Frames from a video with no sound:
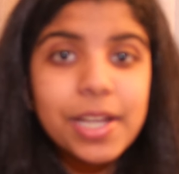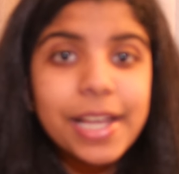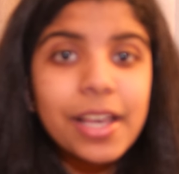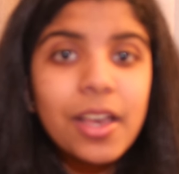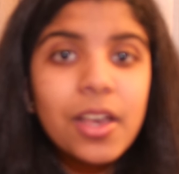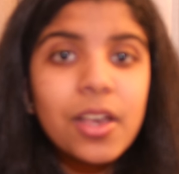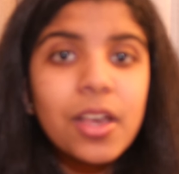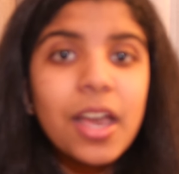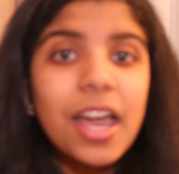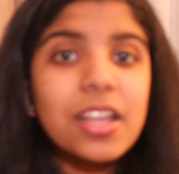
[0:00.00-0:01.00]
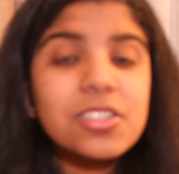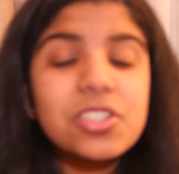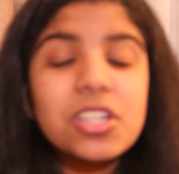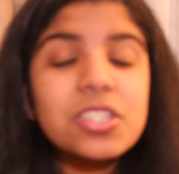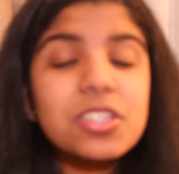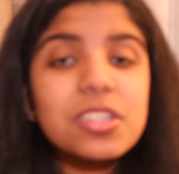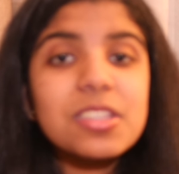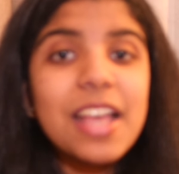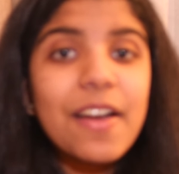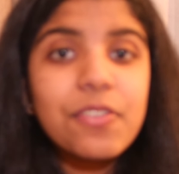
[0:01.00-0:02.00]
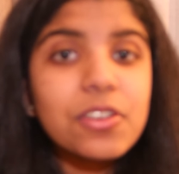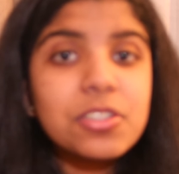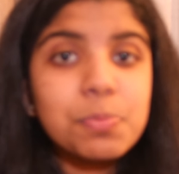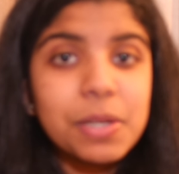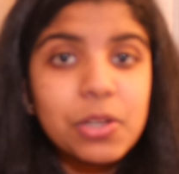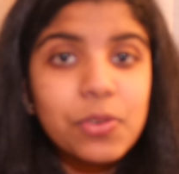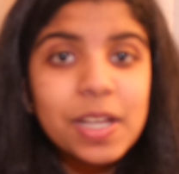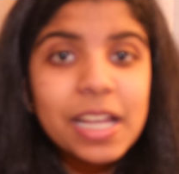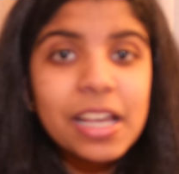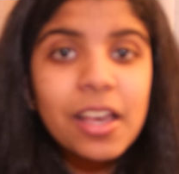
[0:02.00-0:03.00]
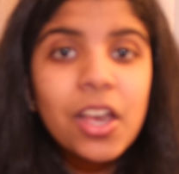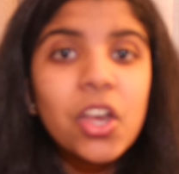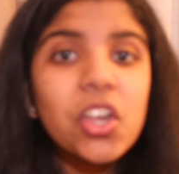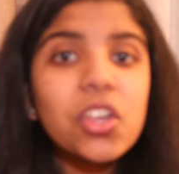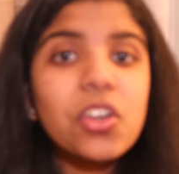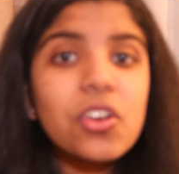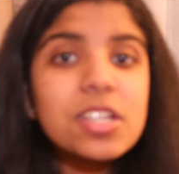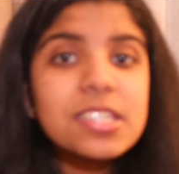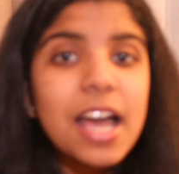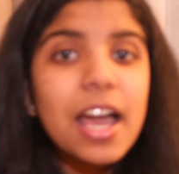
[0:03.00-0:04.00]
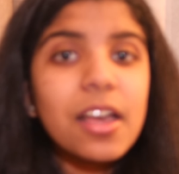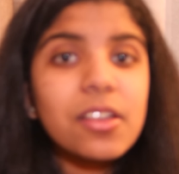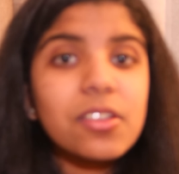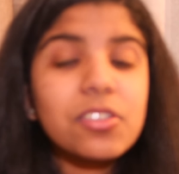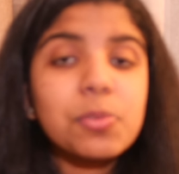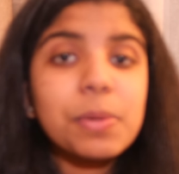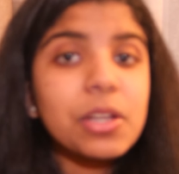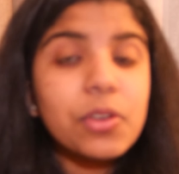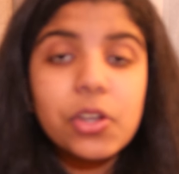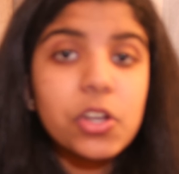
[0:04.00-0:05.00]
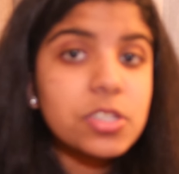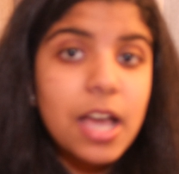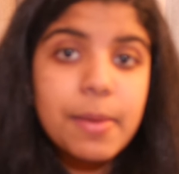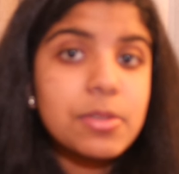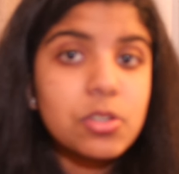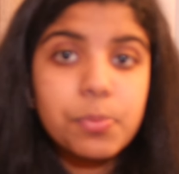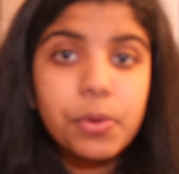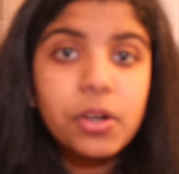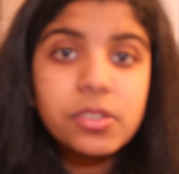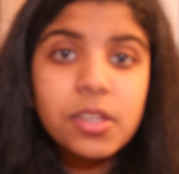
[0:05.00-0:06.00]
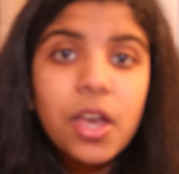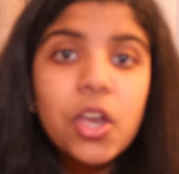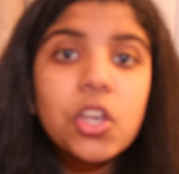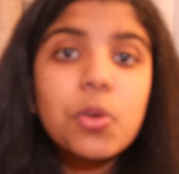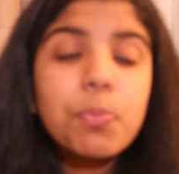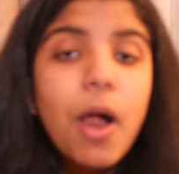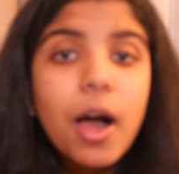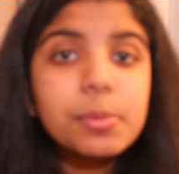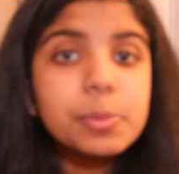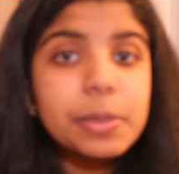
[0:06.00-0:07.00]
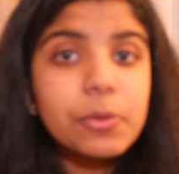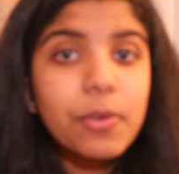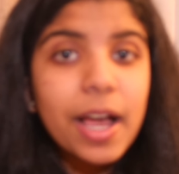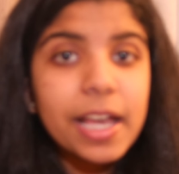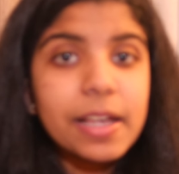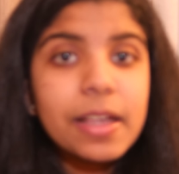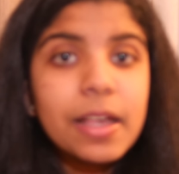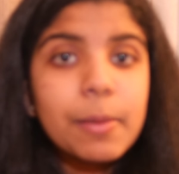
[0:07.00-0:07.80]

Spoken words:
reading and just never speed reading your assignments or books, you're probably right.